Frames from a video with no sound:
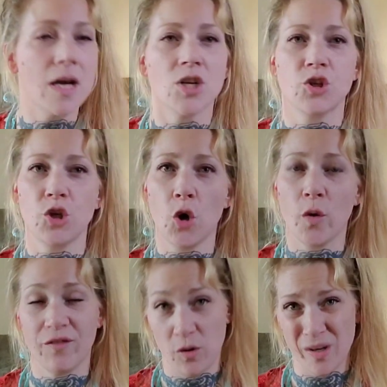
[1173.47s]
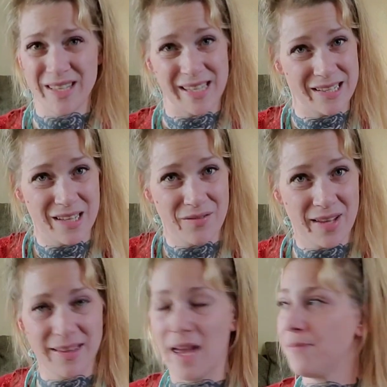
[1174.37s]
So if you want to see stuff
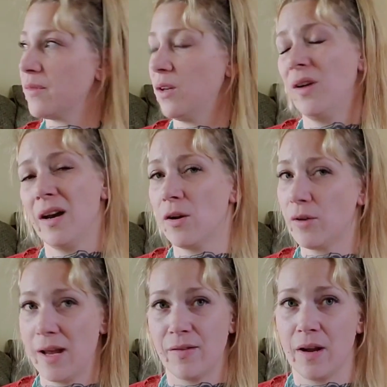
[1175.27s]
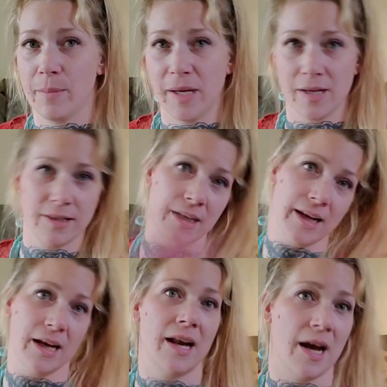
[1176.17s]
like that, you got to go down there, because it
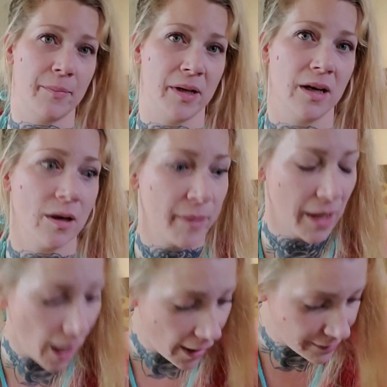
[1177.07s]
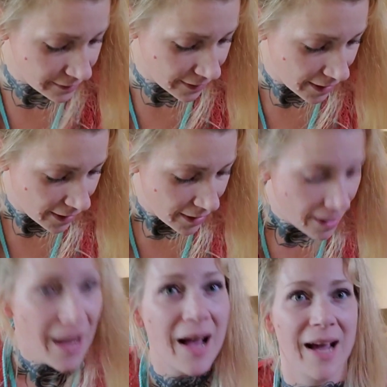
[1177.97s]
ain't going to happen here, because
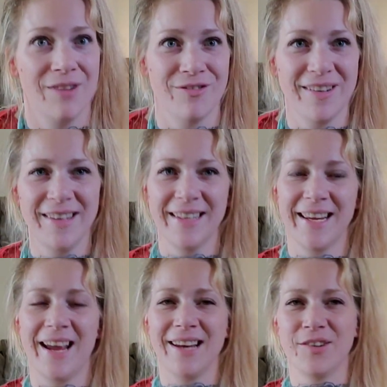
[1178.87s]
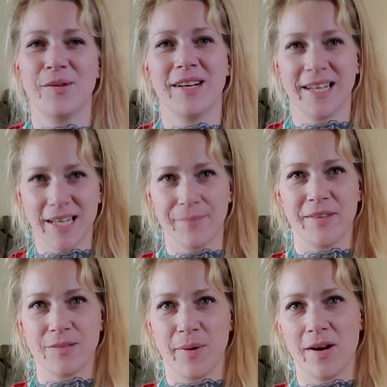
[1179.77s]
I really kind of want to keep
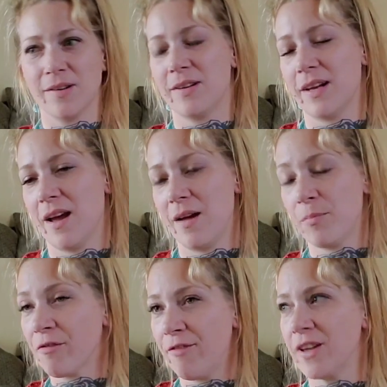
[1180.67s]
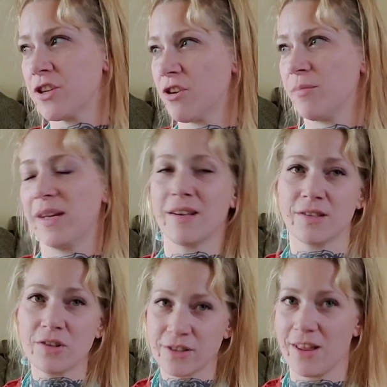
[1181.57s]
this part professional, because
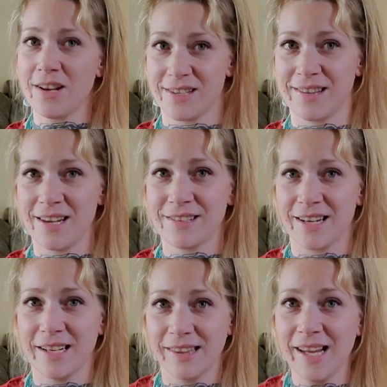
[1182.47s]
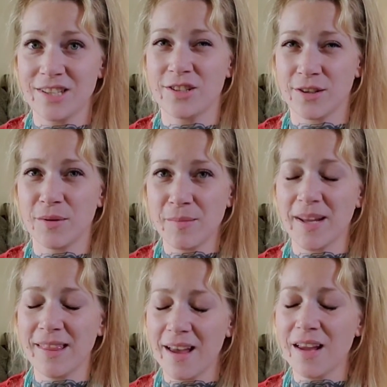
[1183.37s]
there's lots of things that I'd like to do in my
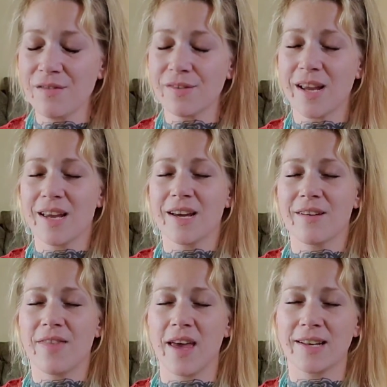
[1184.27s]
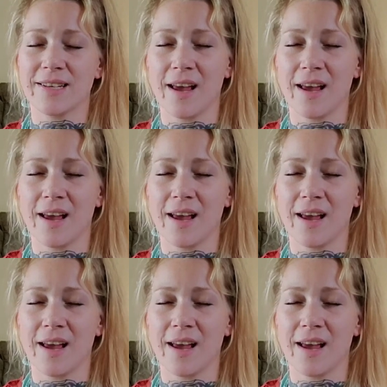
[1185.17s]
life that